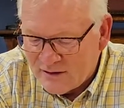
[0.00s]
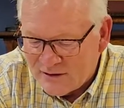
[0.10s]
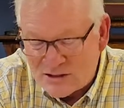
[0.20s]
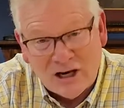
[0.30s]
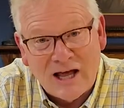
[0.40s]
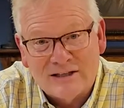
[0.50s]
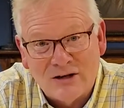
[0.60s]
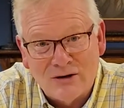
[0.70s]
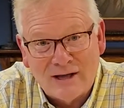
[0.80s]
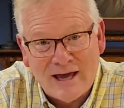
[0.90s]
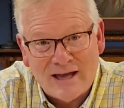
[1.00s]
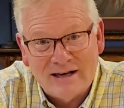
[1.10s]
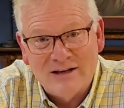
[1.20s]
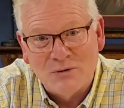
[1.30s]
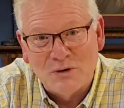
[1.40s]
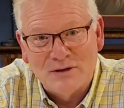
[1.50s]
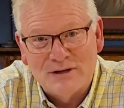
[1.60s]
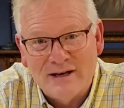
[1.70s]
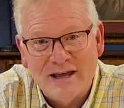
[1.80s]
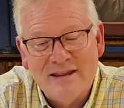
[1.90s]
there's a lot to look at in the world
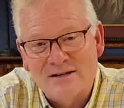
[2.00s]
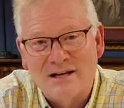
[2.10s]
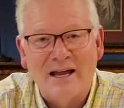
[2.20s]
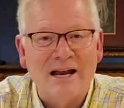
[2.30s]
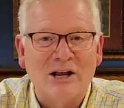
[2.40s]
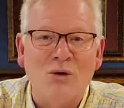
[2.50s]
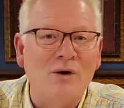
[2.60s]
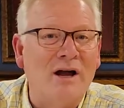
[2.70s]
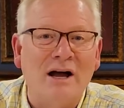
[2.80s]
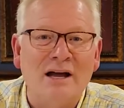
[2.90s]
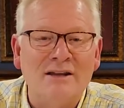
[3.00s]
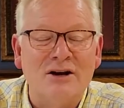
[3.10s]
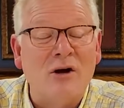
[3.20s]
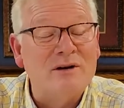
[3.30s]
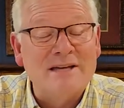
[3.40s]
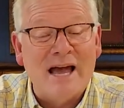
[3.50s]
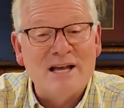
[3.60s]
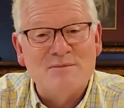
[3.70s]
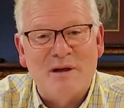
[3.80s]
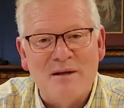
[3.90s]
today. There's a lot going on. There always
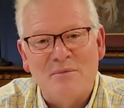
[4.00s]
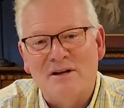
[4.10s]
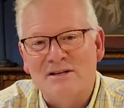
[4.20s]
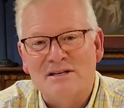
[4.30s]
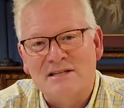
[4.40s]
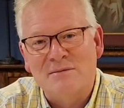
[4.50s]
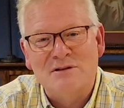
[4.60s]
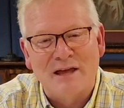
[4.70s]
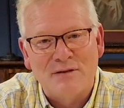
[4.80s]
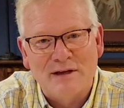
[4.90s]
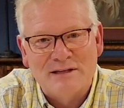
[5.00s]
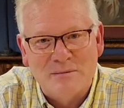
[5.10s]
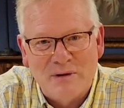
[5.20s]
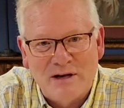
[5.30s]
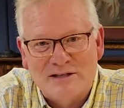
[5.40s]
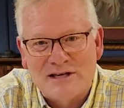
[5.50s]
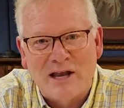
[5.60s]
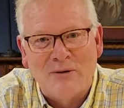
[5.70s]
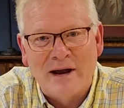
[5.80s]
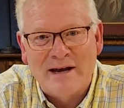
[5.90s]
has been, but it just seems like things have been
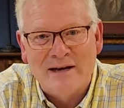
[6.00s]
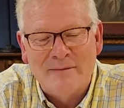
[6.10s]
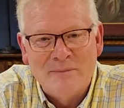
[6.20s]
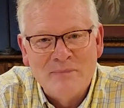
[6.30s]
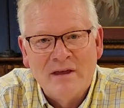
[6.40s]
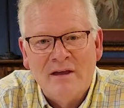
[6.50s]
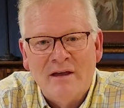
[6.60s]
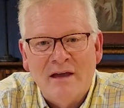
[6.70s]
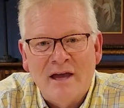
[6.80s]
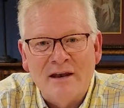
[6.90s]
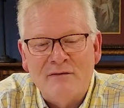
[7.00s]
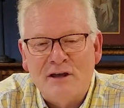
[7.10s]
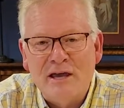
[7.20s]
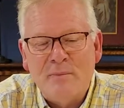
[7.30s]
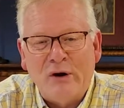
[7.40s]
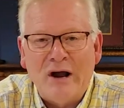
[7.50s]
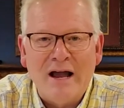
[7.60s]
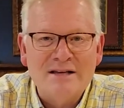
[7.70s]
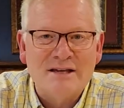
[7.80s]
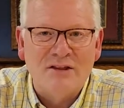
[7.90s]
accelerated. And if you keep your
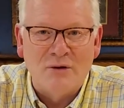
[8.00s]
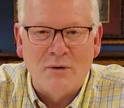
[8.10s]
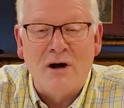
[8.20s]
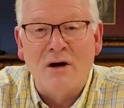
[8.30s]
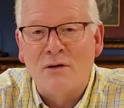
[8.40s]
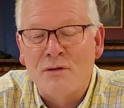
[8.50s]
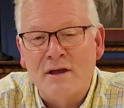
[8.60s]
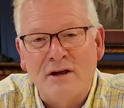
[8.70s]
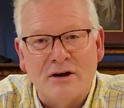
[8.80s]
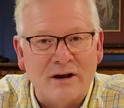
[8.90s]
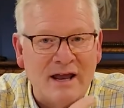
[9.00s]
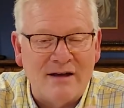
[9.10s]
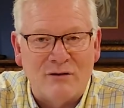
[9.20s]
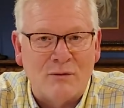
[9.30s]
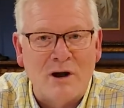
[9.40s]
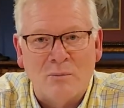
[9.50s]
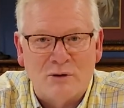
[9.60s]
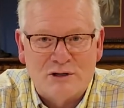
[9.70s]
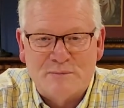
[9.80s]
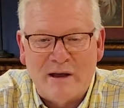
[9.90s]
eyes on the wrong thing, you're going to have a wrong
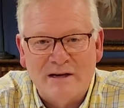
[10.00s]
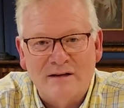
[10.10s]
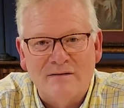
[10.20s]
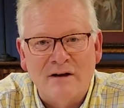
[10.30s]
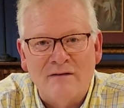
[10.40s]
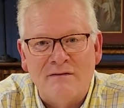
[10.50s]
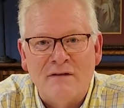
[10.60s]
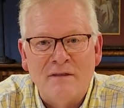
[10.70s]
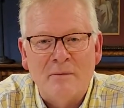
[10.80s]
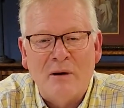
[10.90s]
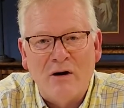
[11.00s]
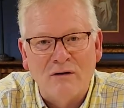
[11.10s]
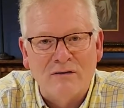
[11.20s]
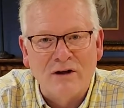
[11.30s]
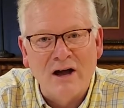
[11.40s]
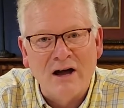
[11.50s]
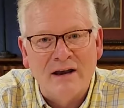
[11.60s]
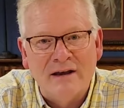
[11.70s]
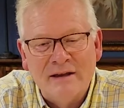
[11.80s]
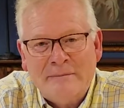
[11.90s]
perspective of the power of
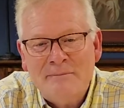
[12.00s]
God